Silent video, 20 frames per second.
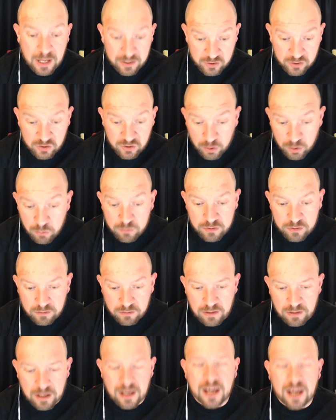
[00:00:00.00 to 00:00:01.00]
Salute,
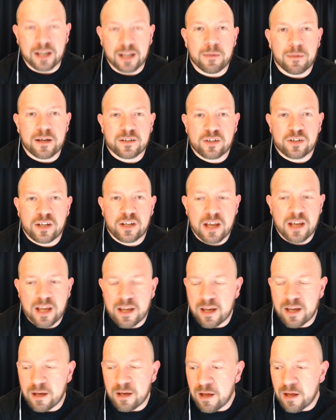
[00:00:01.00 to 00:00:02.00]
Adam. Actually,
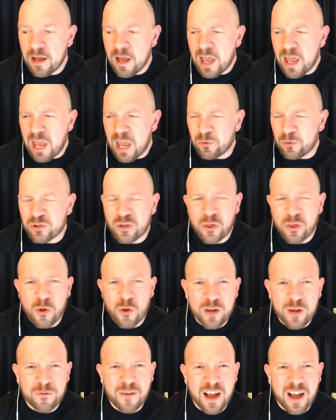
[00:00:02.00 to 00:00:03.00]
it was
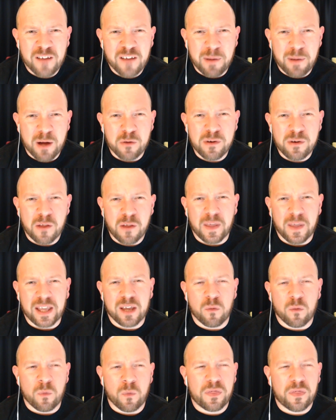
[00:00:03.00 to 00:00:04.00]
£35, I think,
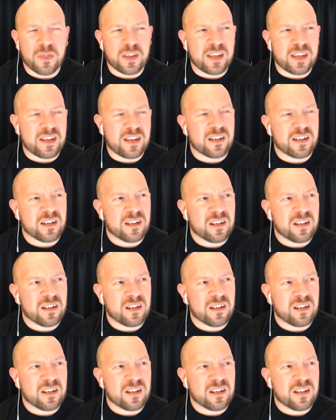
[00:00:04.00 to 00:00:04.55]
and with the